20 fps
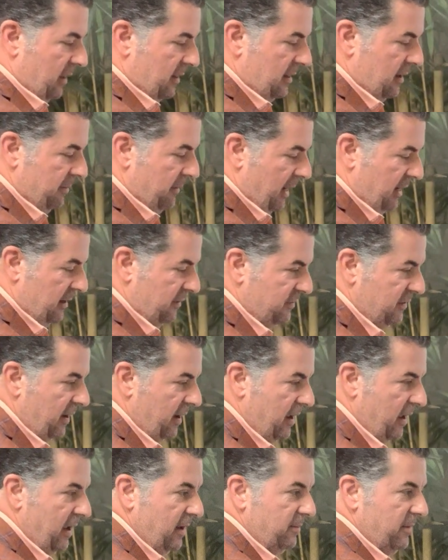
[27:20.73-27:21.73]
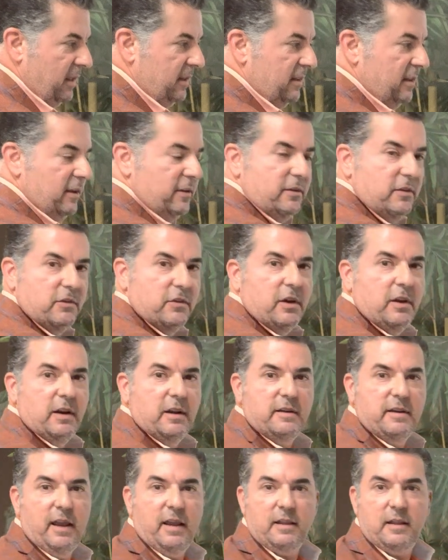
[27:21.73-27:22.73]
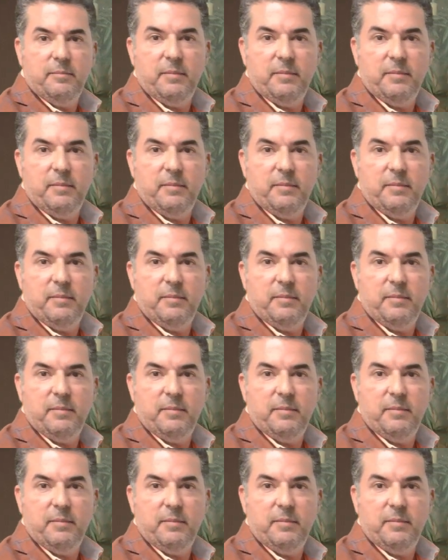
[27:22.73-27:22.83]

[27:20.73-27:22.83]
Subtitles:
the amount of time that this is going to take,